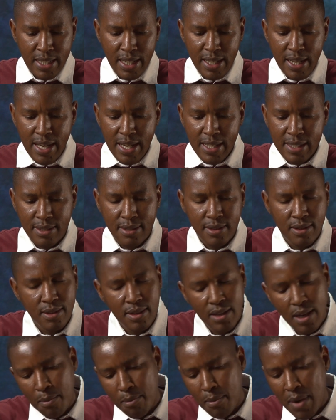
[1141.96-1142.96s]
the
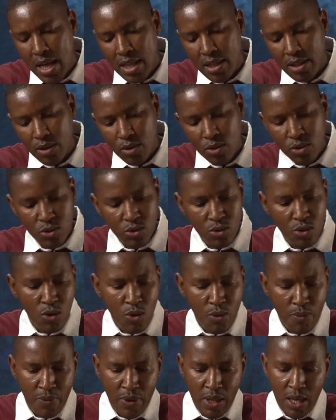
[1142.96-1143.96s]
next month or
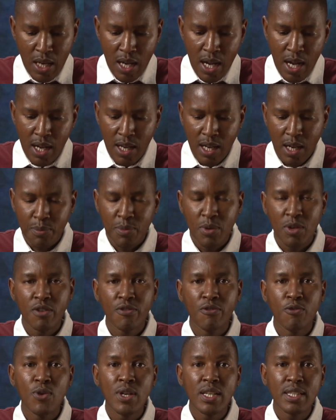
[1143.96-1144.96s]
so, a couple
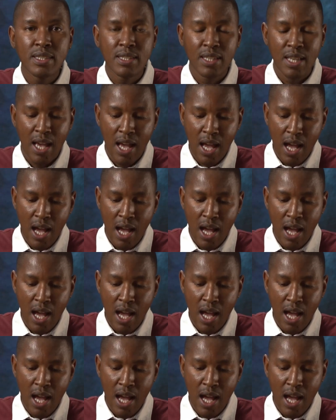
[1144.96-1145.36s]
of weeks,